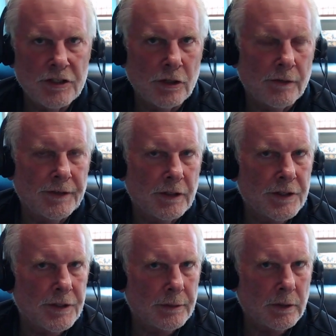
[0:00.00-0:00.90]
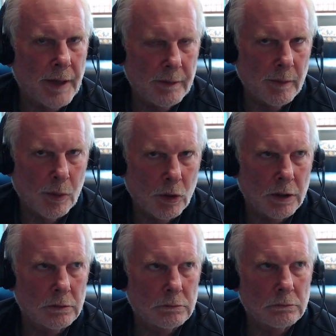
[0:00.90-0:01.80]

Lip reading: So if there is a credit report